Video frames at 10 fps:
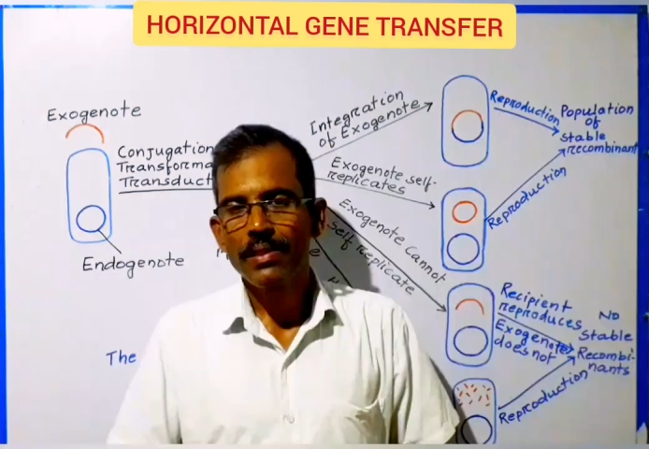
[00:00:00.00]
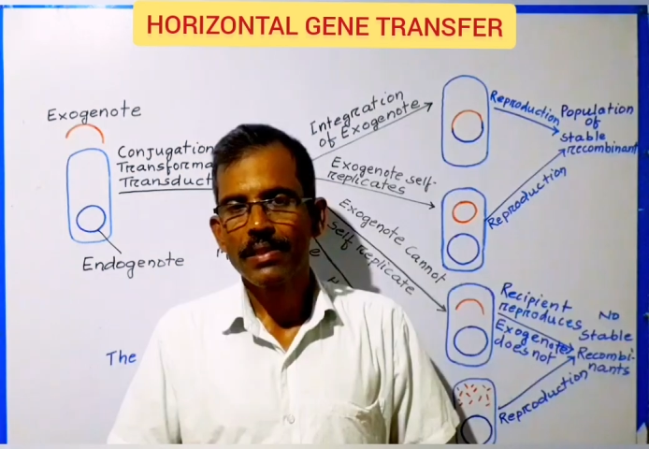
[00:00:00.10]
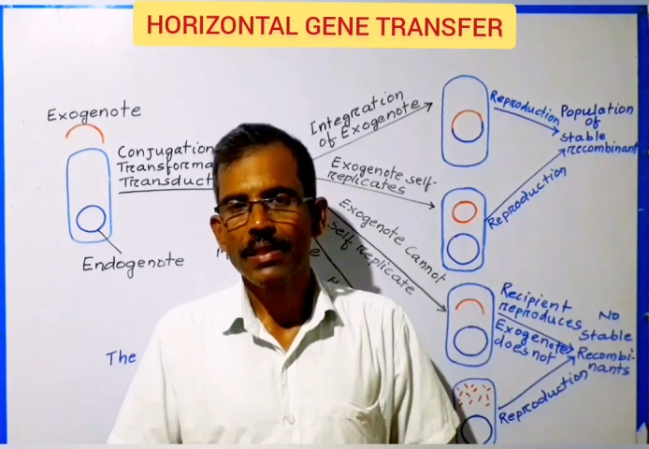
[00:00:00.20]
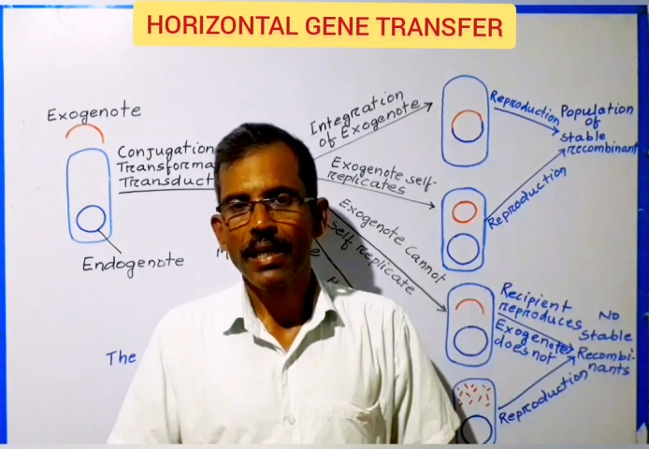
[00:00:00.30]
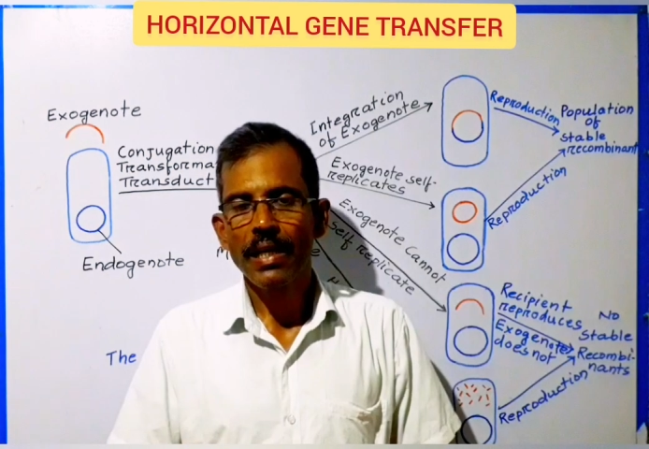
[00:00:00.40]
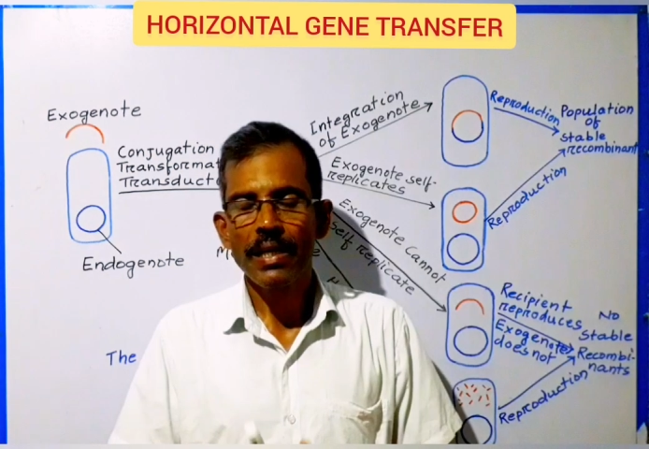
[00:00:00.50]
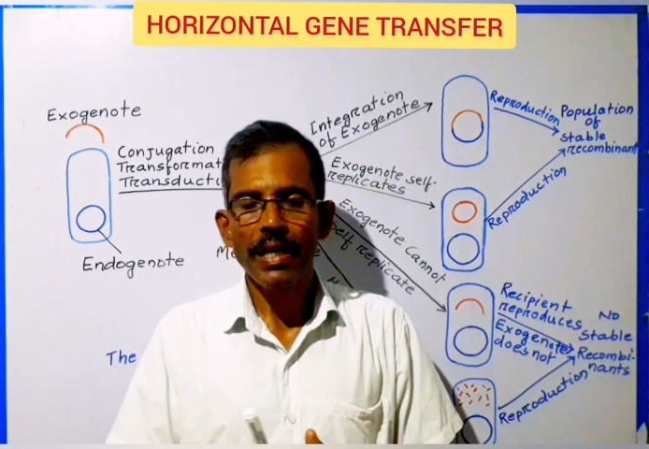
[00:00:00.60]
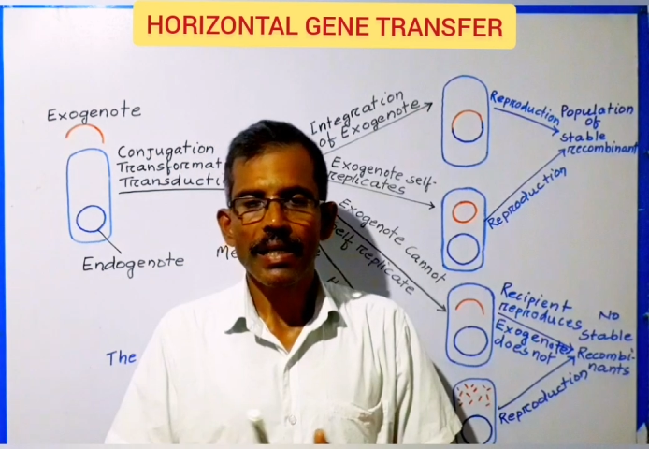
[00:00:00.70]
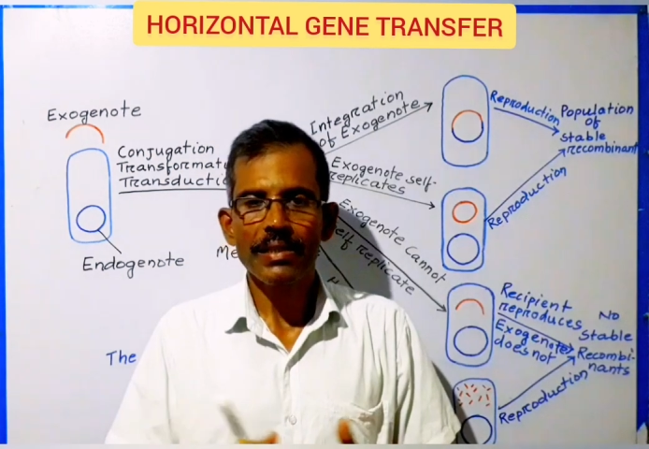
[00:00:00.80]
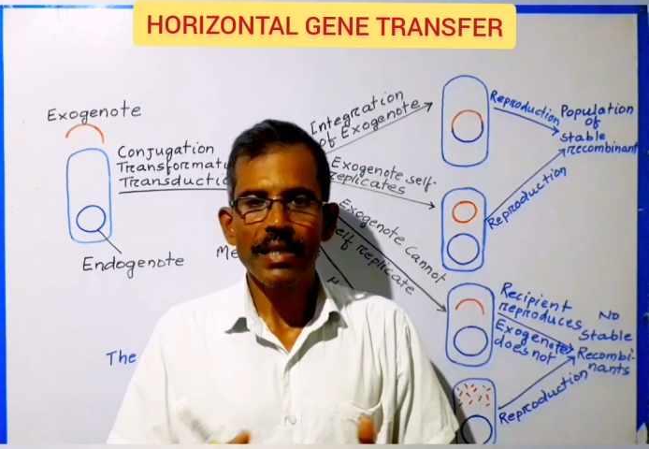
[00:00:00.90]
Second
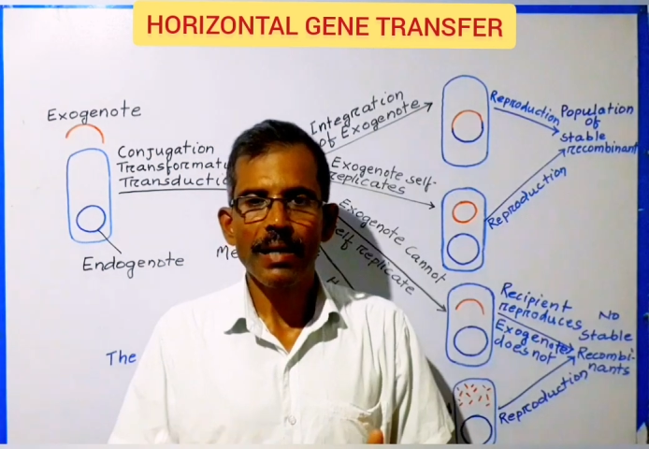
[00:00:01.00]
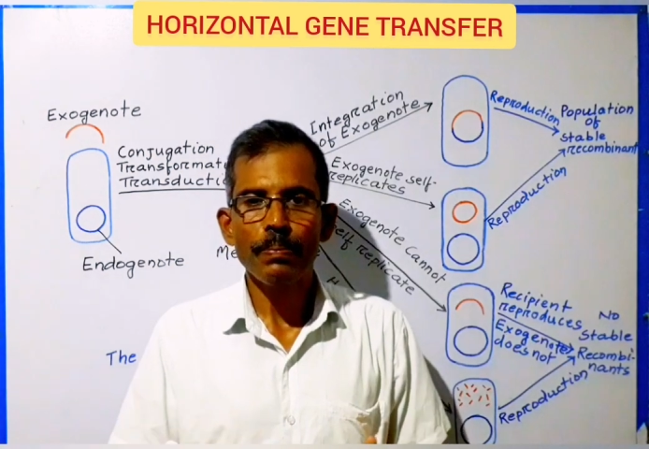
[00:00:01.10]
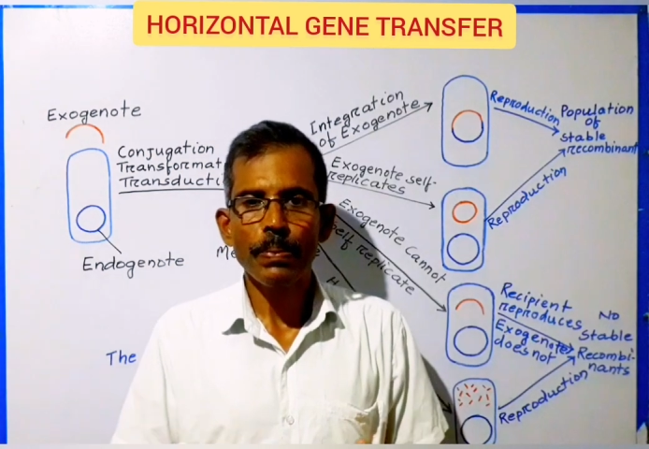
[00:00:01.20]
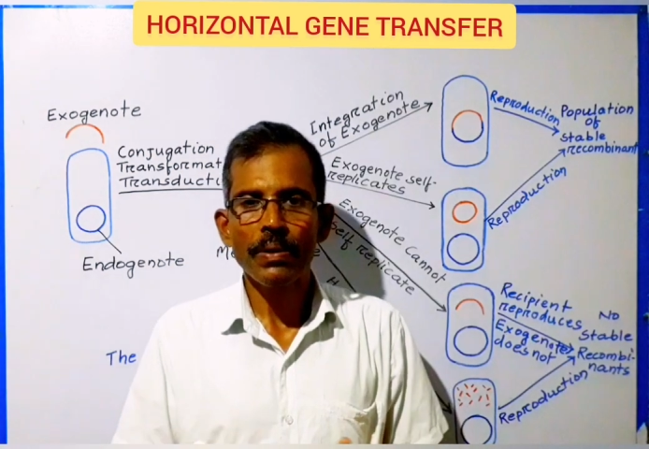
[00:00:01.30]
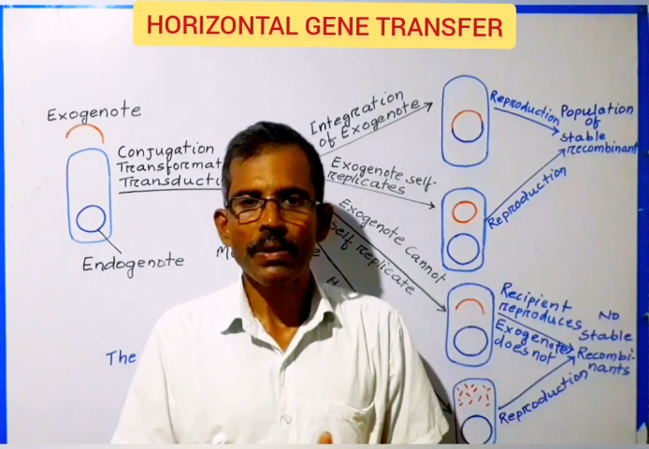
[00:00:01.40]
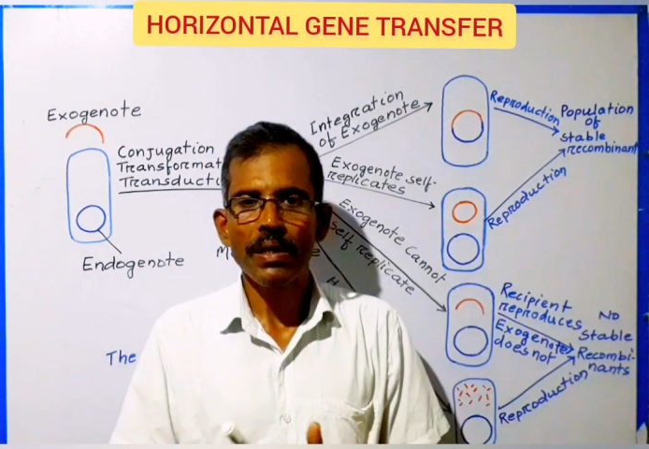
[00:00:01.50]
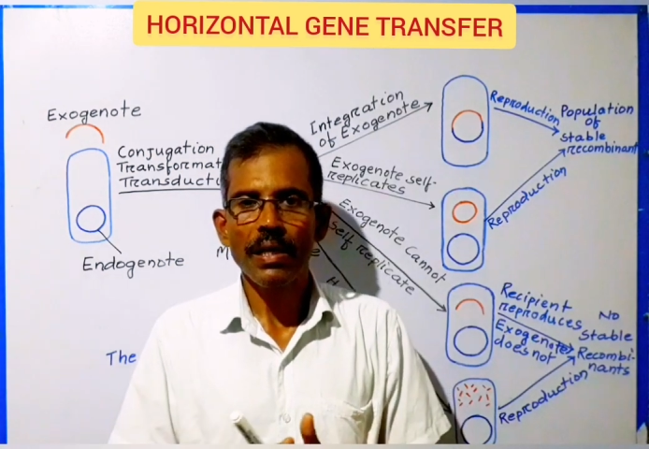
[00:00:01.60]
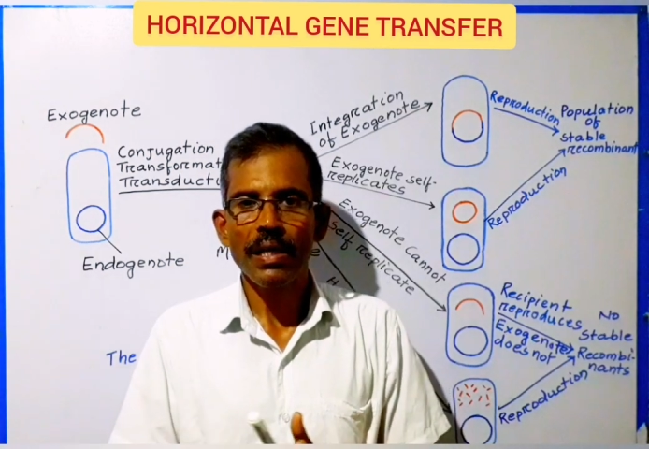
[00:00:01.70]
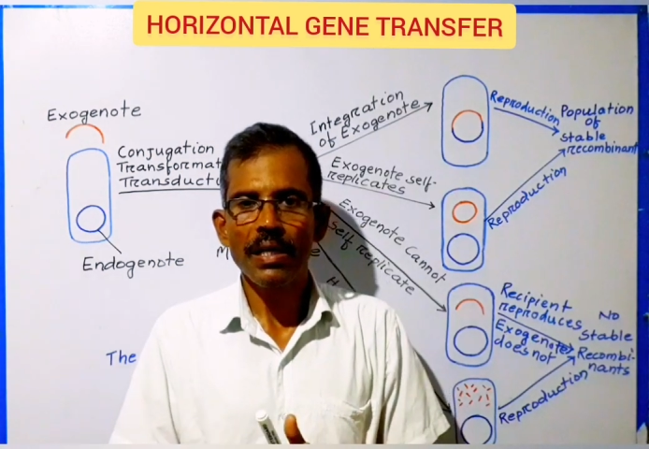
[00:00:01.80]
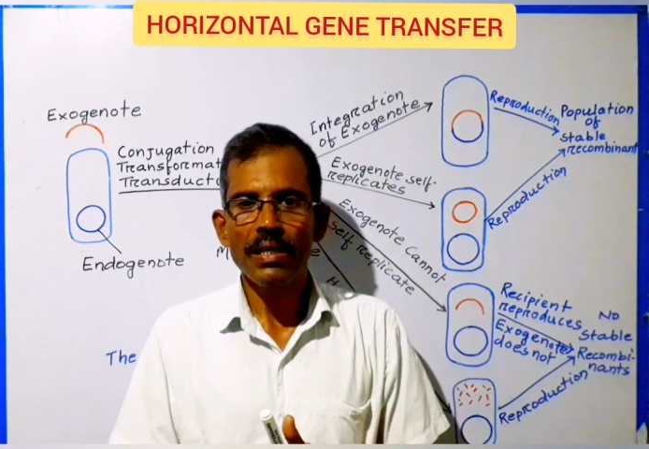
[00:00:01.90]
example
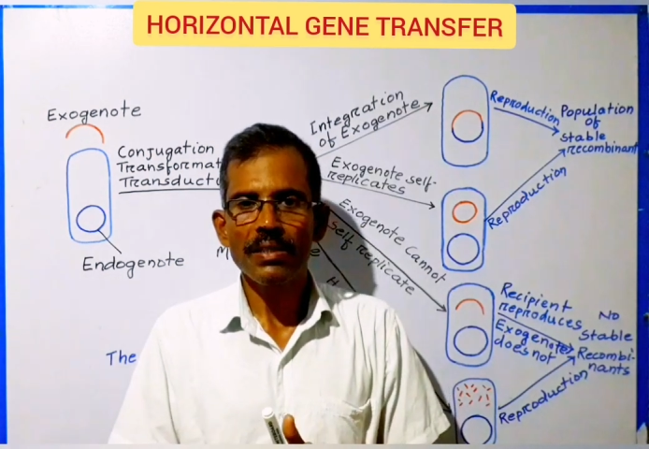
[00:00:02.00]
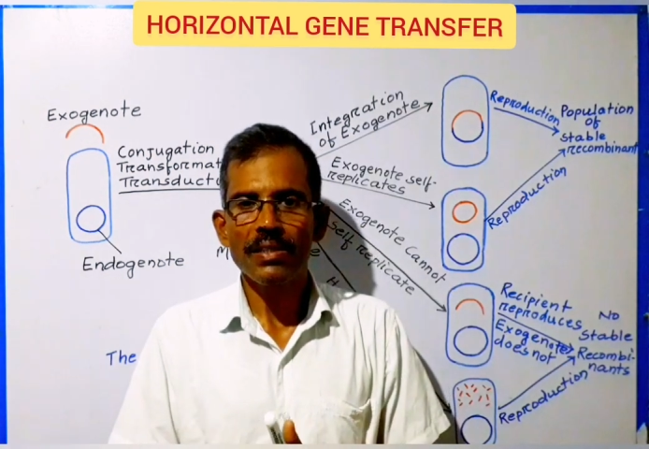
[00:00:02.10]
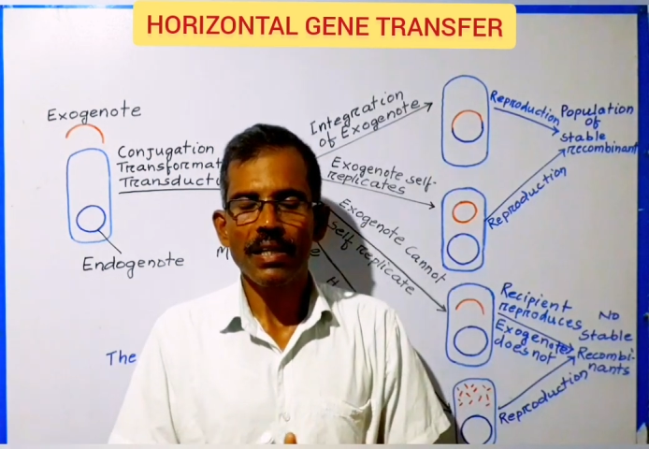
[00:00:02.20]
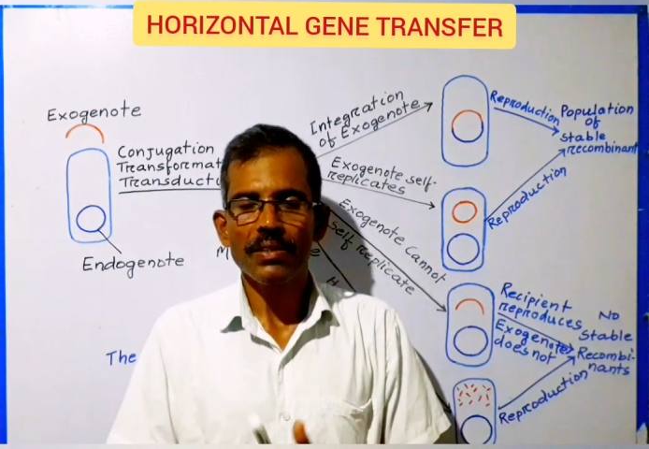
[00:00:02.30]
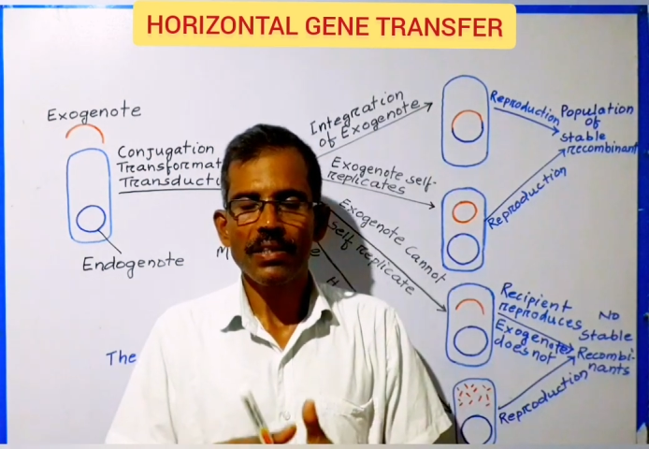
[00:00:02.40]
is the